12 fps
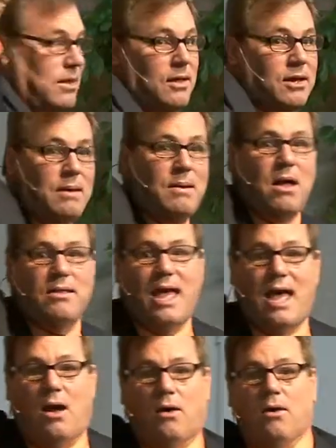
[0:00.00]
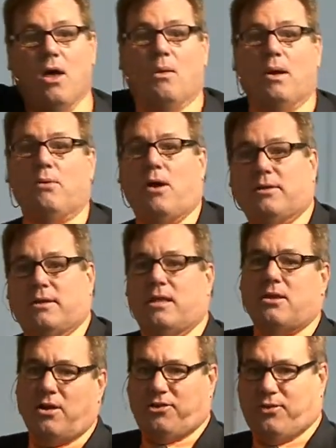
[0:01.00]
Come on now. We worked in the
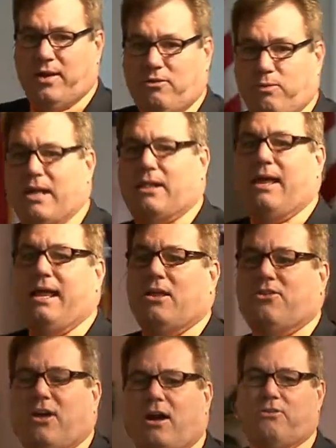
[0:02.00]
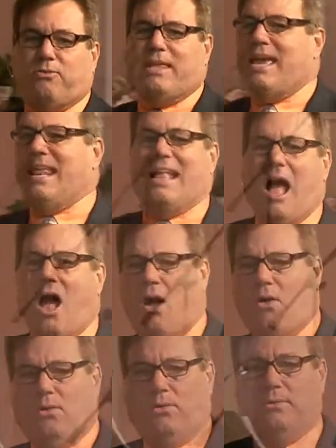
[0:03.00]
nurseries. We cleaned the church. We did it
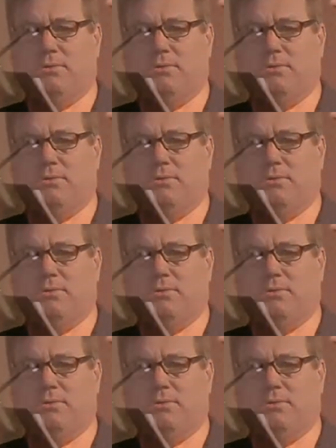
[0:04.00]
all.